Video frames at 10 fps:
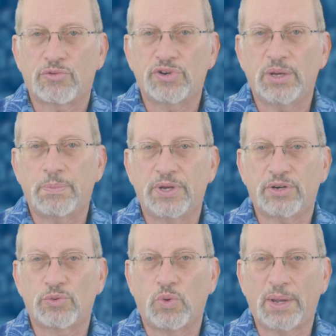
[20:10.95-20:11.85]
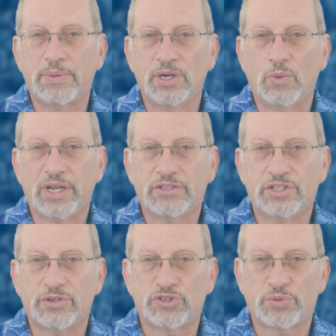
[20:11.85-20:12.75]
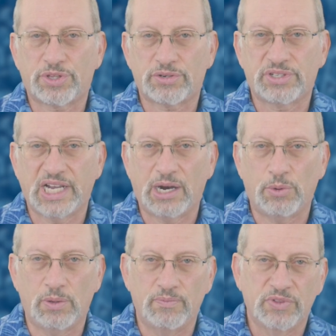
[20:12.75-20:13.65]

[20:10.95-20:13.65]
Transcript: reappeared wiping away tears with her towel.